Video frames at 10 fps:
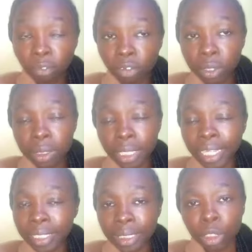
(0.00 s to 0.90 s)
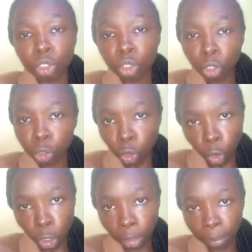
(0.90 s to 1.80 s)
Of course, it is not
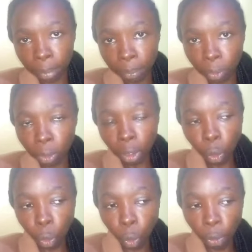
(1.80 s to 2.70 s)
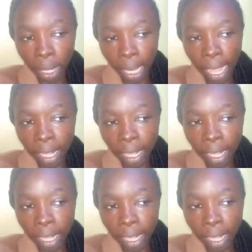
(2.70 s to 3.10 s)
all people who will